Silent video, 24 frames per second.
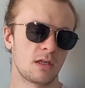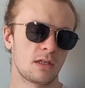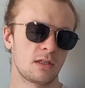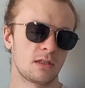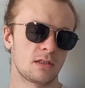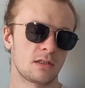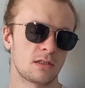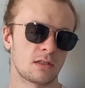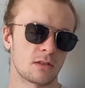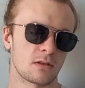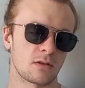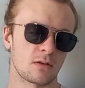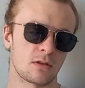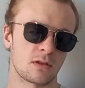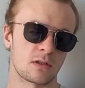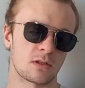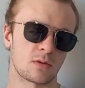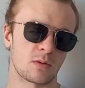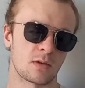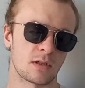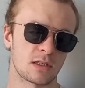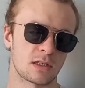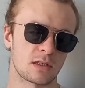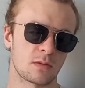So this
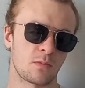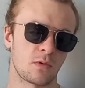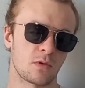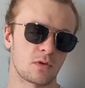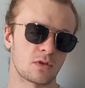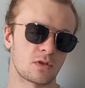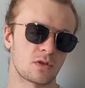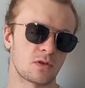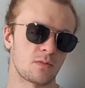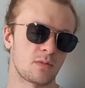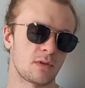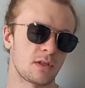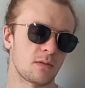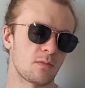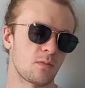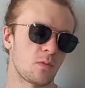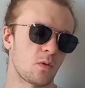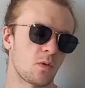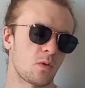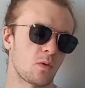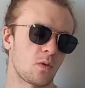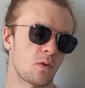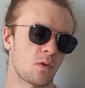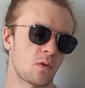one is supposed to be
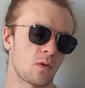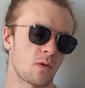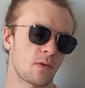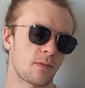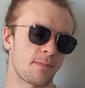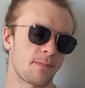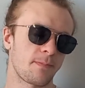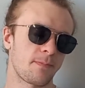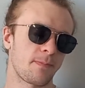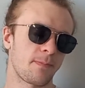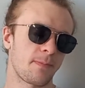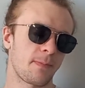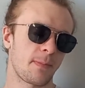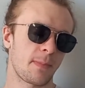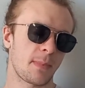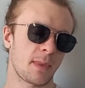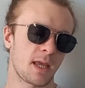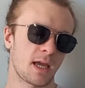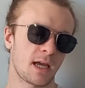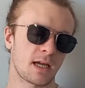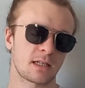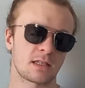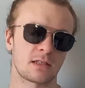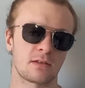more
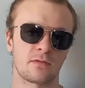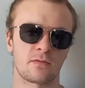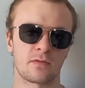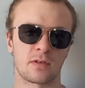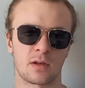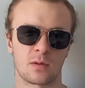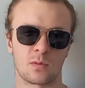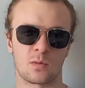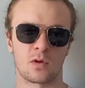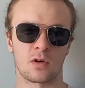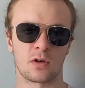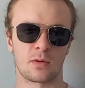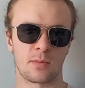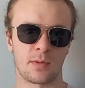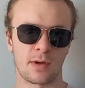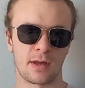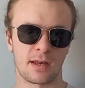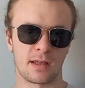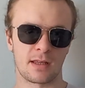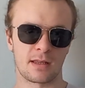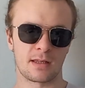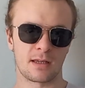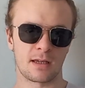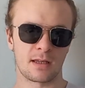active and work
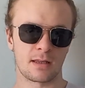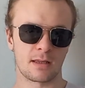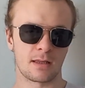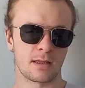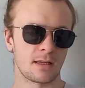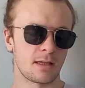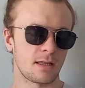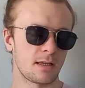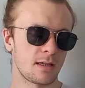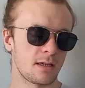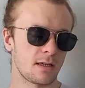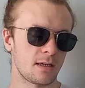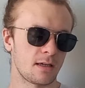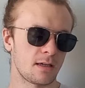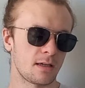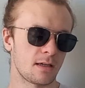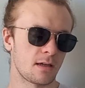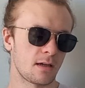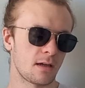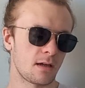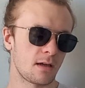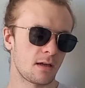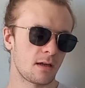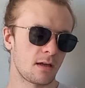better than the
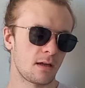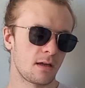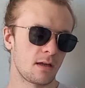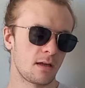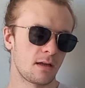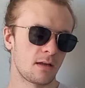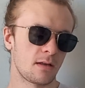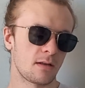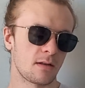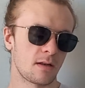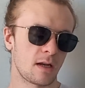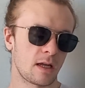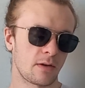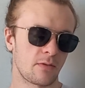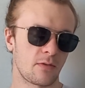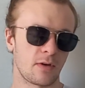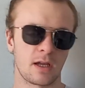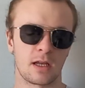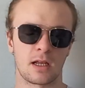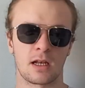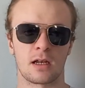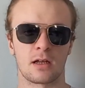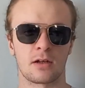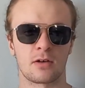like
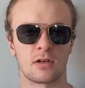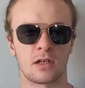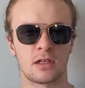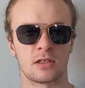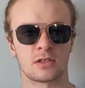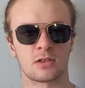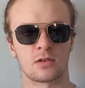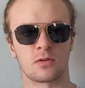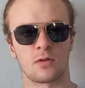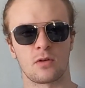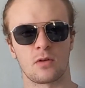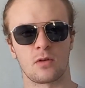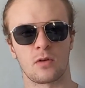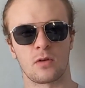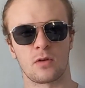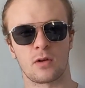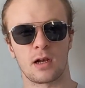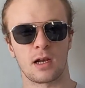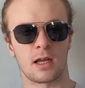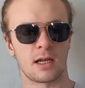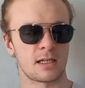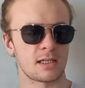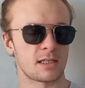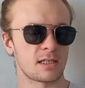regular glycerol or
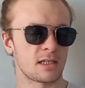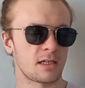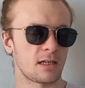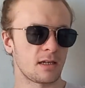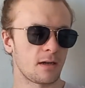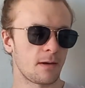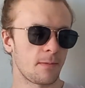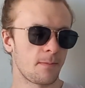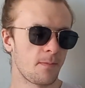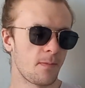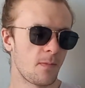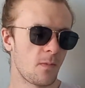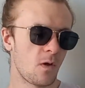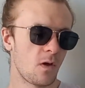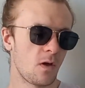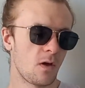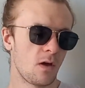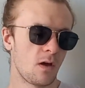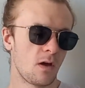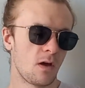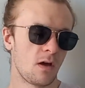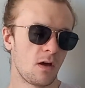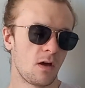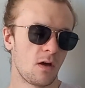glycine.
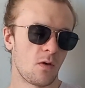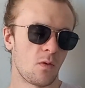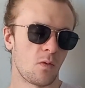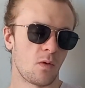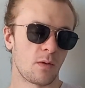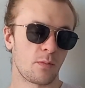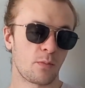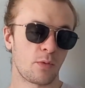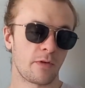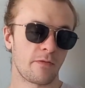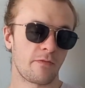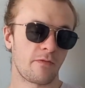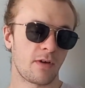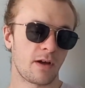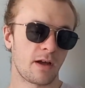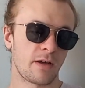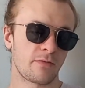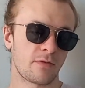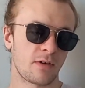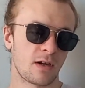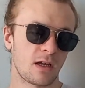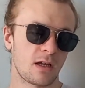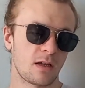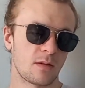1.5
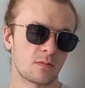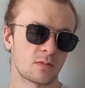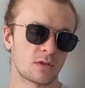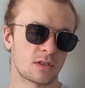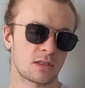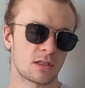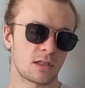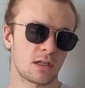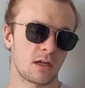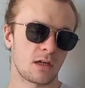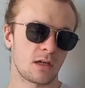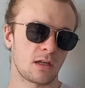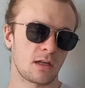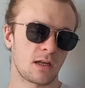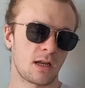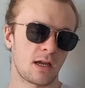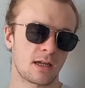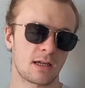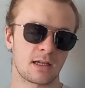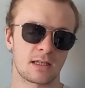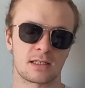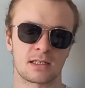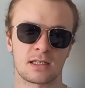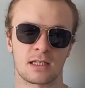grams.
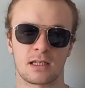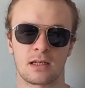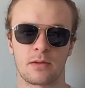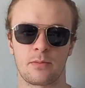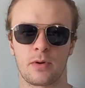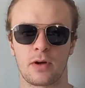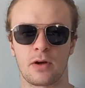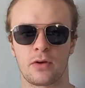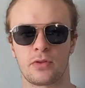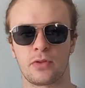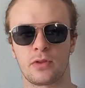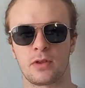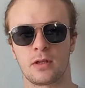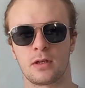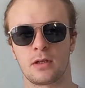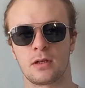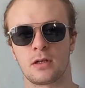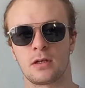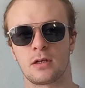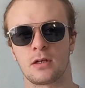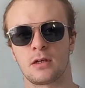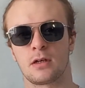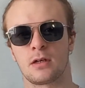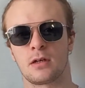Like I said about
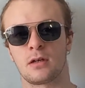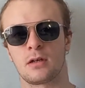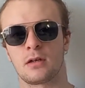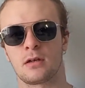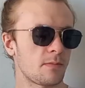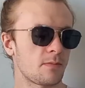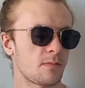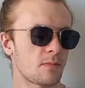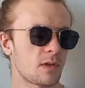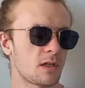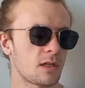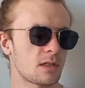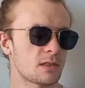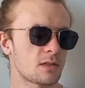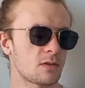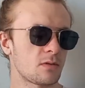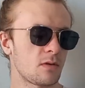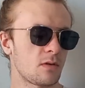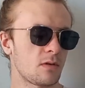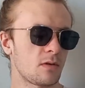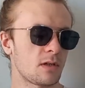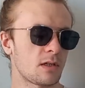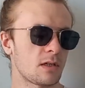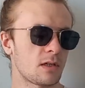the
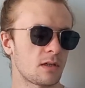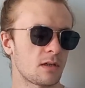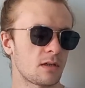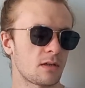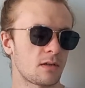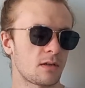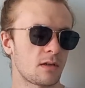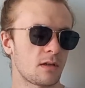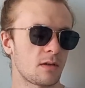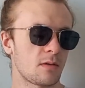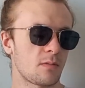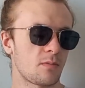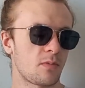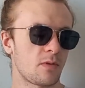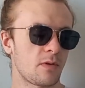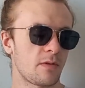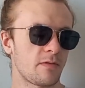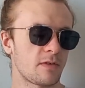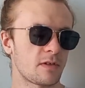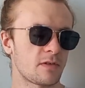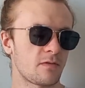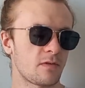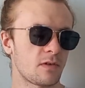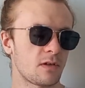glycerol in
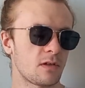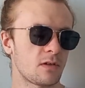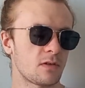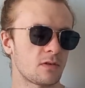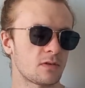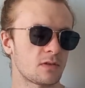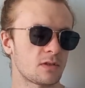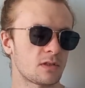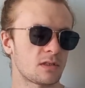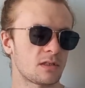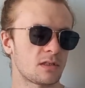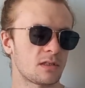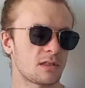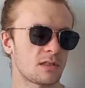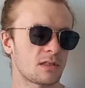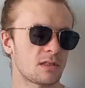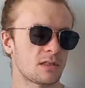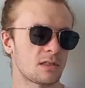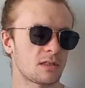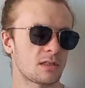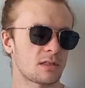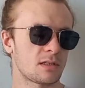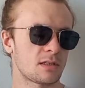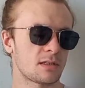previous videos, this
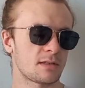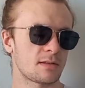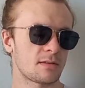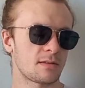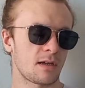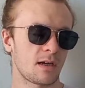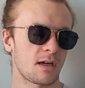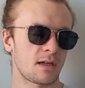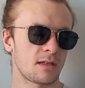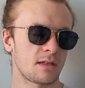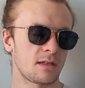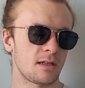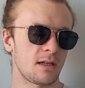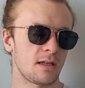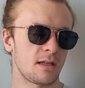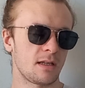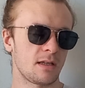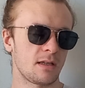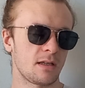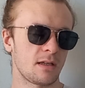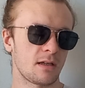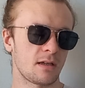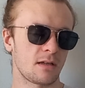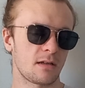is
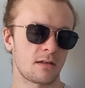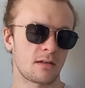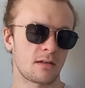ideally